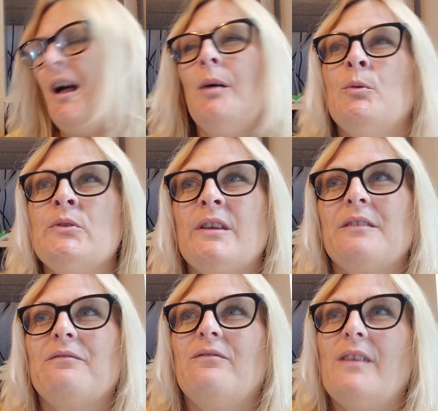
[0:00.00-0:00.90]
I'm also
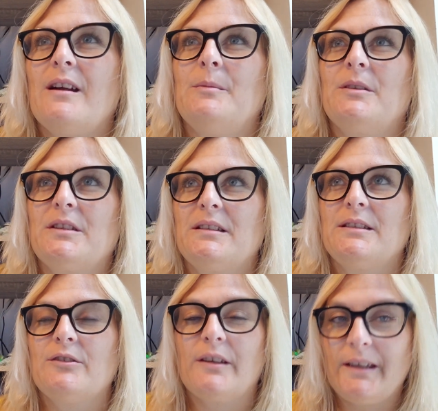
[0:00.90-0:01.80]
very much
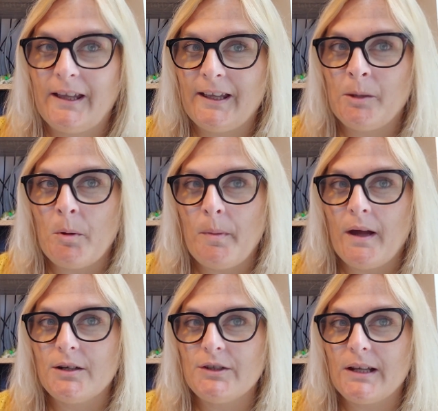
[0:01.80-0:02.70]
considering getting him a
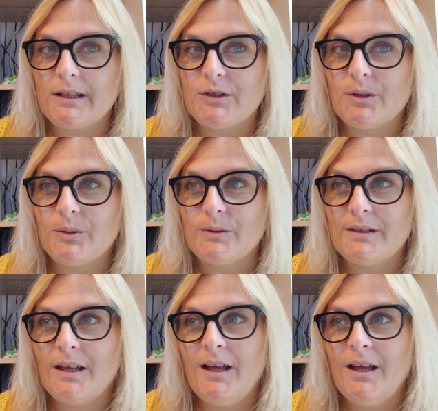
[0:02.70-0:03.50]
pair of jelly shoes